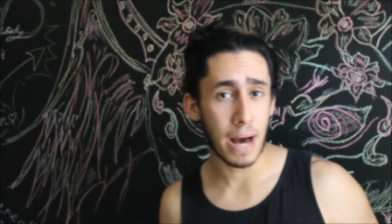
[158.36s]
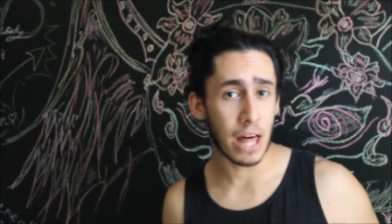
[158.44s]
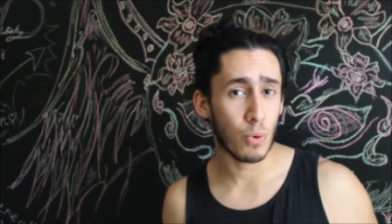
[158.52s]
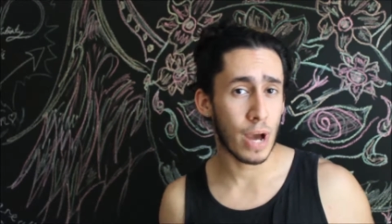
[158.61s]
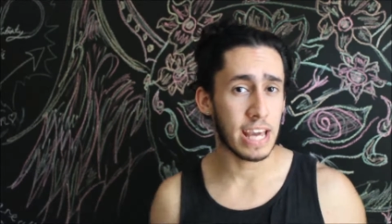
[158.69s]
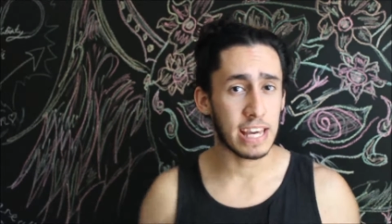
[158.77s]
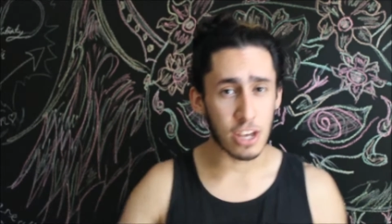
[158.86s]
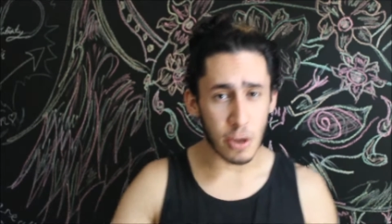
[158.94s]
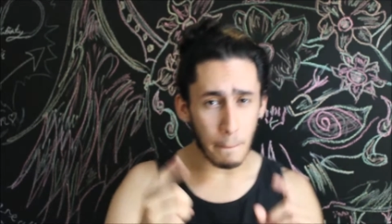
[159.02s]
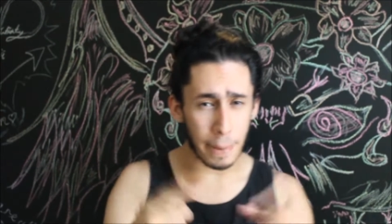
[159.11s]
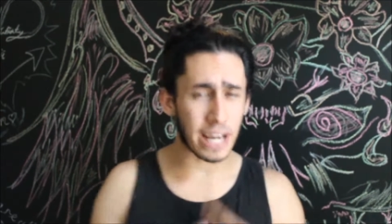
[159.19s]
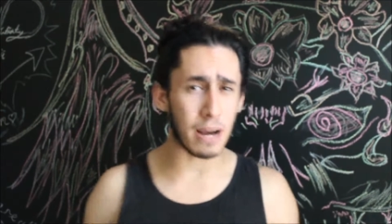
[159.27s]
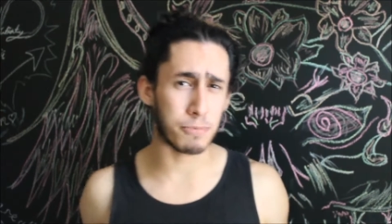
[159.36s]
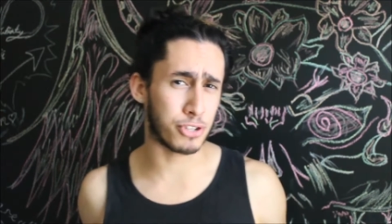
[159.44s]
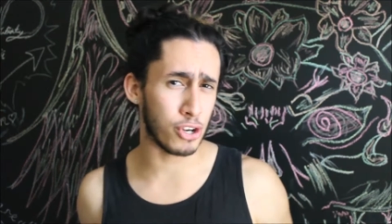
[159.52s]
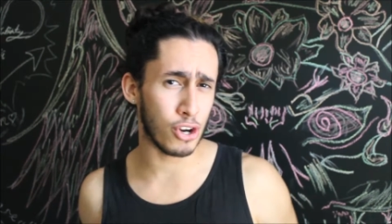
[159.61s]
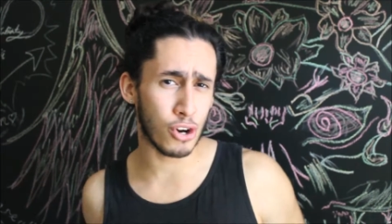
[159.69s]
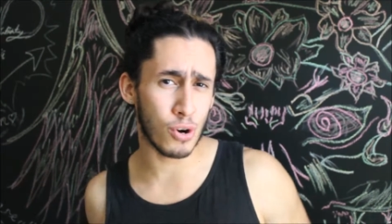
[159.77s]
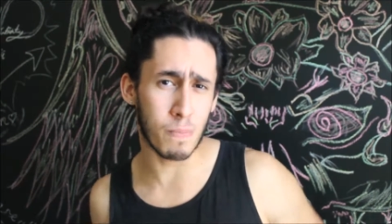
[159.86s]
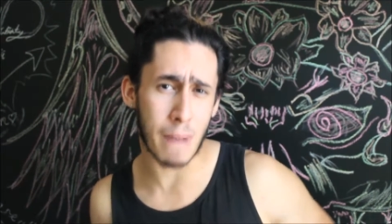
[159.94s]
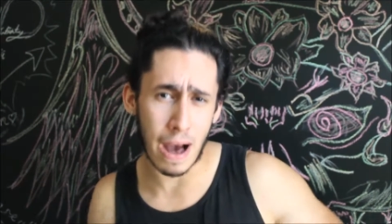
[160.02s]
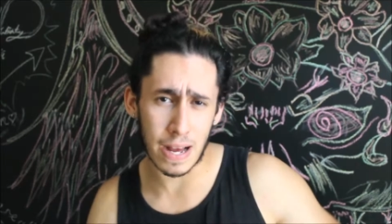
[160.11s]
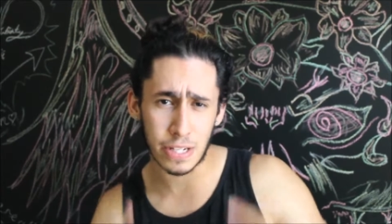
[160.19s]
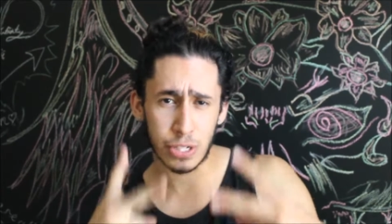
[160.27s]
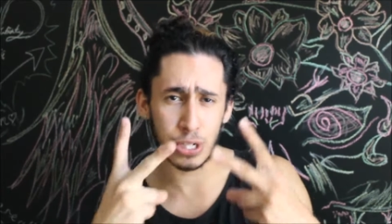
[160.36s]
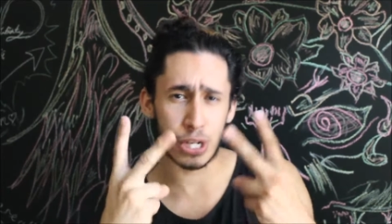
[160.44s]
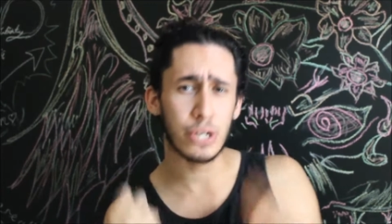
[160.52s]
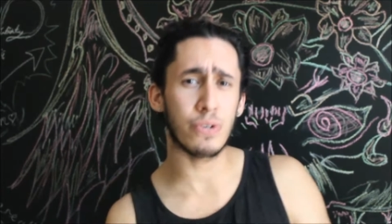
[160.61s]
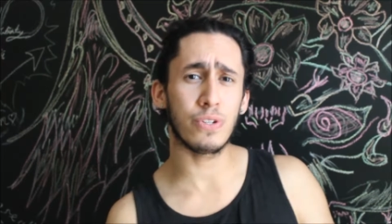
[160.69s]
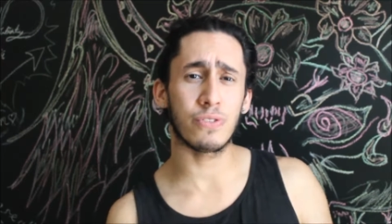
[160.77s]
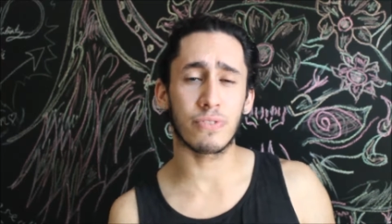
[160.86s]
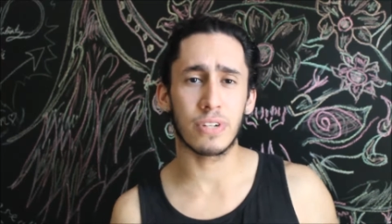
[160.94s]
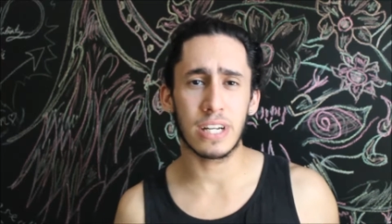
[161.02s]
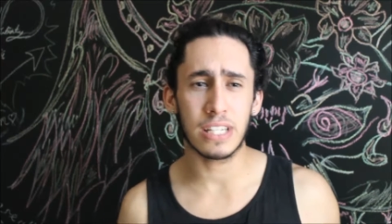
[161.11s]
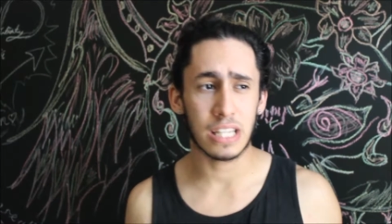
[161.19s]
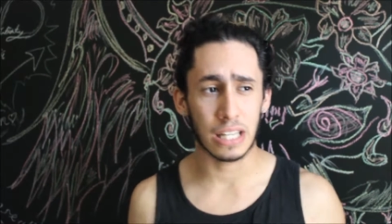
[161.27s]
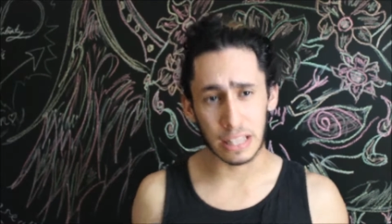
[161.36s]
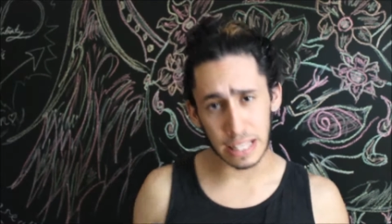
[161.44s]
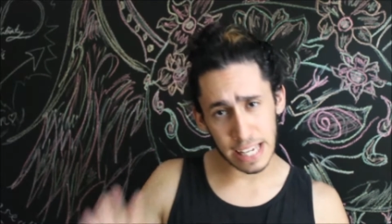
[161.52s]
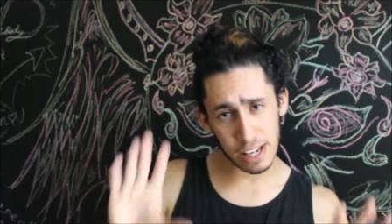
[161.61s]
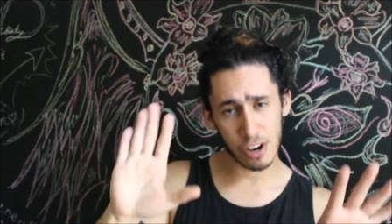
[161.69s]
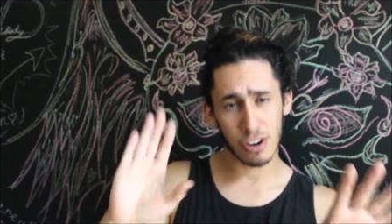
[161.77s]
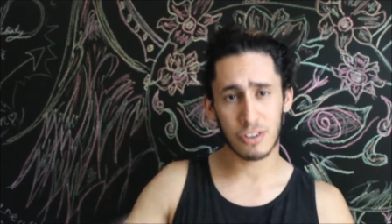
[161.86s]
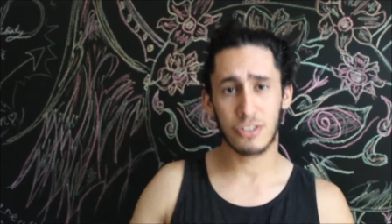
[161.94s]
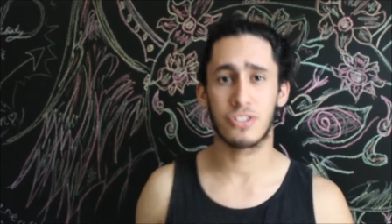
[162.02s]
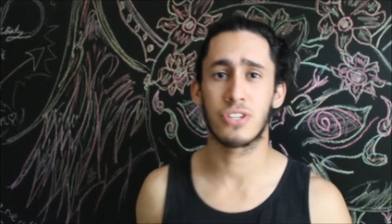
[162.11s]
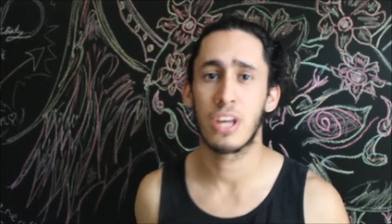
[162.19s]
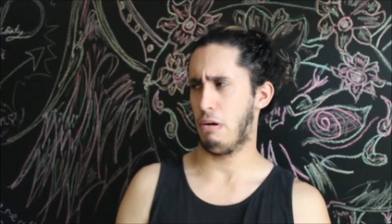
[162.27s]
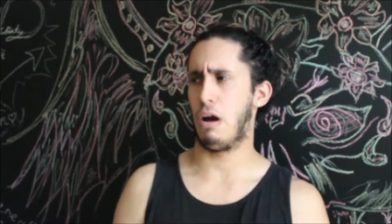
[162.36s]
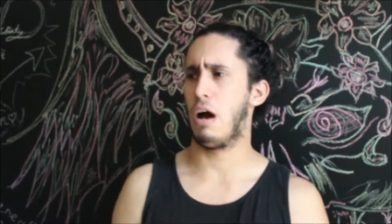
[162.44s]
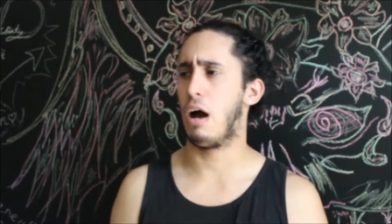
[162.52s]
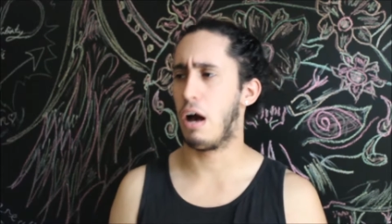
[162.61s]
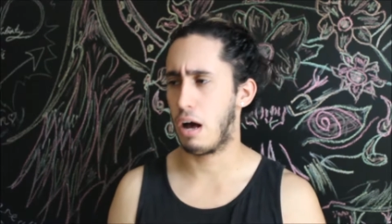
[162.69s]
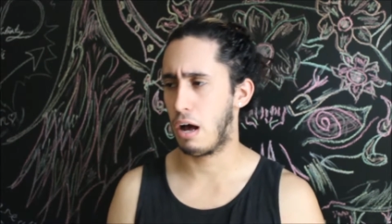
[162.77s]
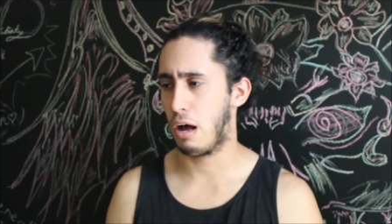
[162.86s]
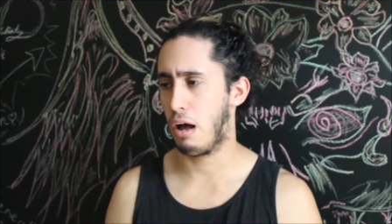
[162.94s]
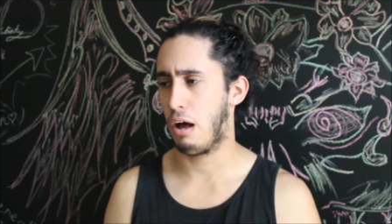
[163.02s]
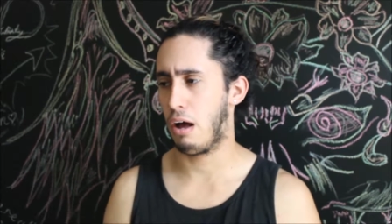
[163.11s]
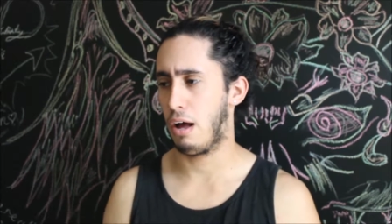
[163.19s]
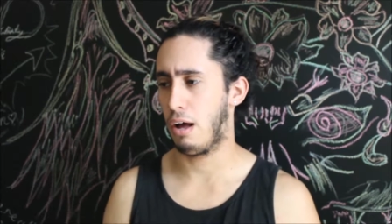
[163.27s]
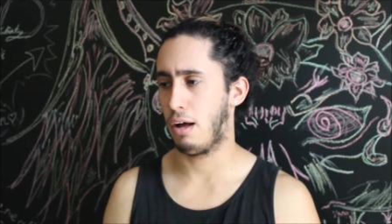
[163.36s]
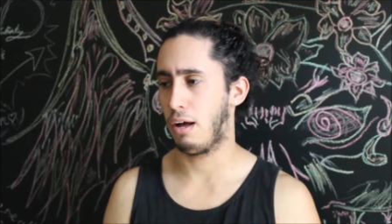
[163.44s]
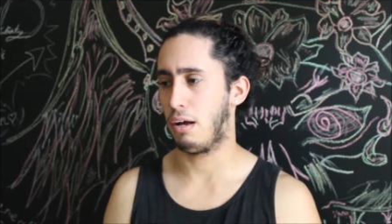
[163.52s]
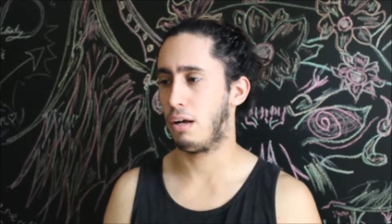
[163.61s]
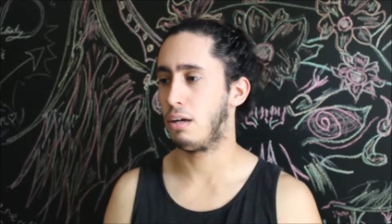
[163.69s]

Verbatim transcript: by the way, can you pick up two Mountain Dews for us, liters? Uh,